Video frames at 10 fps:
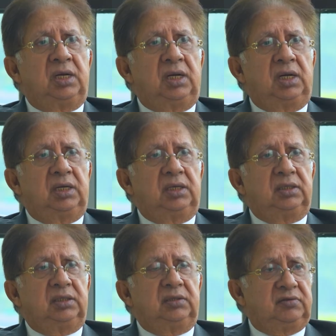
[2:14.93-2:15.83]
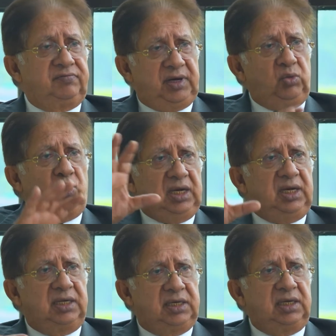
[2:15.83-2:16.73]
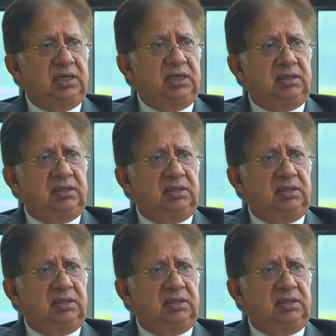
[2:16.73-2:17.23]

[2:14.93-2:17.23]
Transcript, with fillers: uh, it's very widely attended.